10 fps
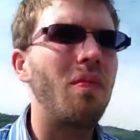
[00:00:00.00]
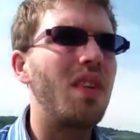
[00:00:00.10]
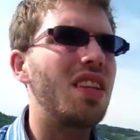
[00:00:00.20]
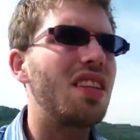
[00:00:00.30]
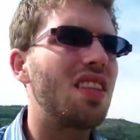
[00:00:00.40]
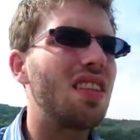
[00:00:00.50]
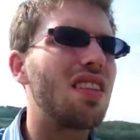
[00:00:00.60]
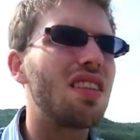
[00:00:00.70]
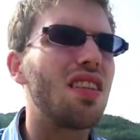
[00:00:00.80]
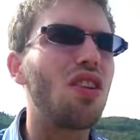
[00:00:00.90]
this
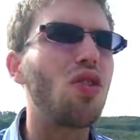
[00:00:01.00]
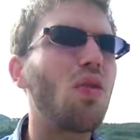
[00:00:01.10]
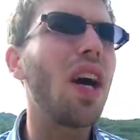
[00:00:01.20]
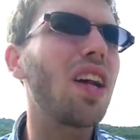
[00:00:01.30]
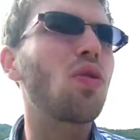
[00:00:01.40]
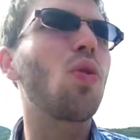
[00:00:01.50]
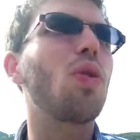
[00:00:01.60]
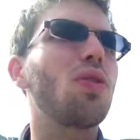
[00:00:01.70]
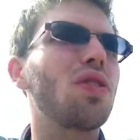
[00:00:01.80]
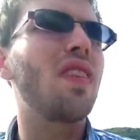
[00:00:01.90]
is the new
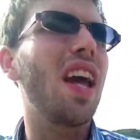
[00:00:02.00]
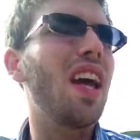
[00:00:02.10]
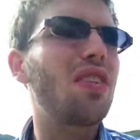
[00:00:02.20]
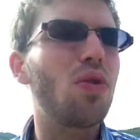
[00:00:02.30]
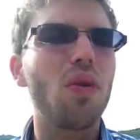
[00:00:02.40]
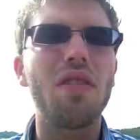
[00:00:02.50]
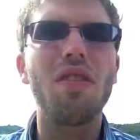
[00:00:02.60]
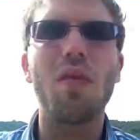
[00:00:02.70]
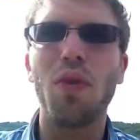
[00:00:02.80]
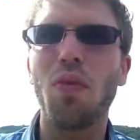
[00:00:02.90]
headquarters of the Antinori
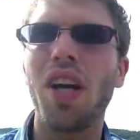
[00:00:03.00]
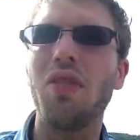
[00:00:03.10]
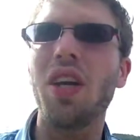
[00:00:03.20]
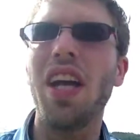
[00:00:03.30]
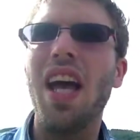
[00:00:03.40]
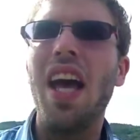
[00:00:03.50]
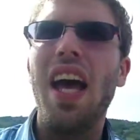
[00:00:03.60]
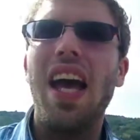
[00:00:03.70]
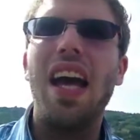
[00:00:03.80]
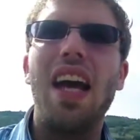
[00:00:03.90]
Family Winery,
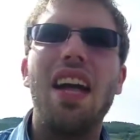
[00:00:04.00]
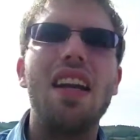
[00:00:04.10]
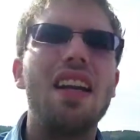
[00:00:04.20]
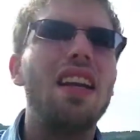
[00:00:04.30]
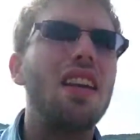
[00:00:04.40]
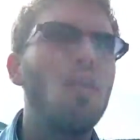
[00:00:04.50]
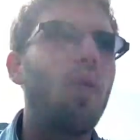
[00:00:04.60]
and the